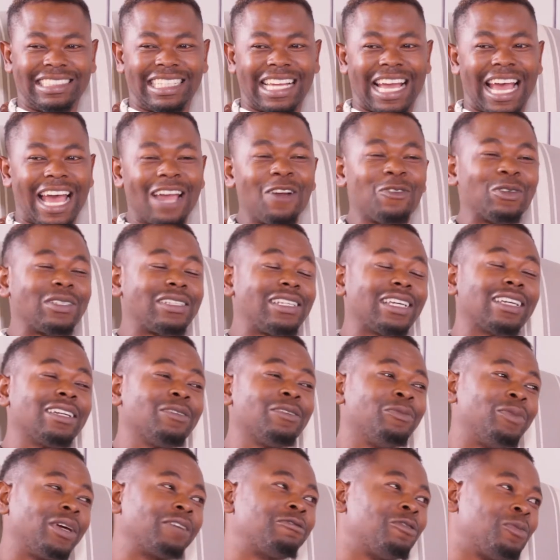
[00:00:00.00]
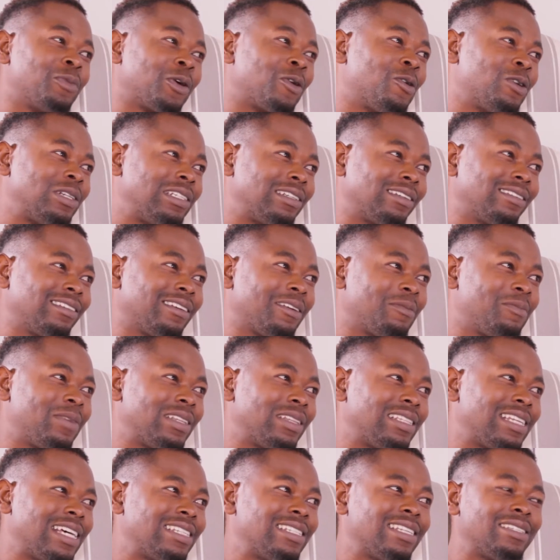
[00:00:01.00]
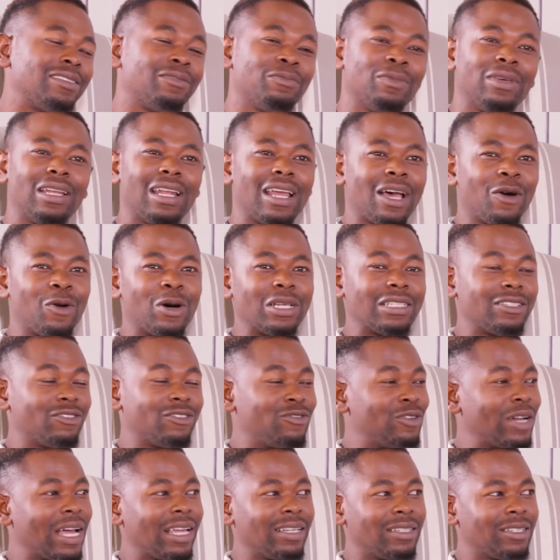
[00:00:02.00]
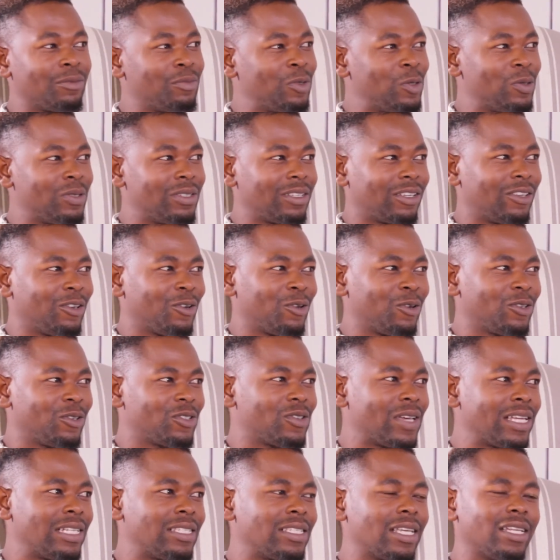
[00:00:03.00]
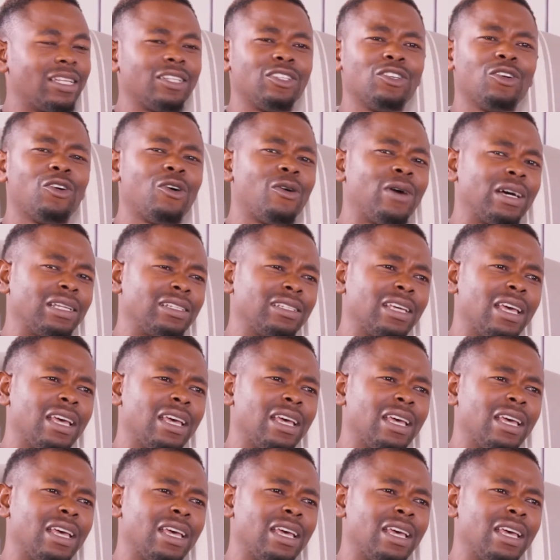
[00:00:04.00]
I was taking a break from recording, yeah. but that doesn't mean I wasn't writing music. You know? So I decided, you know what?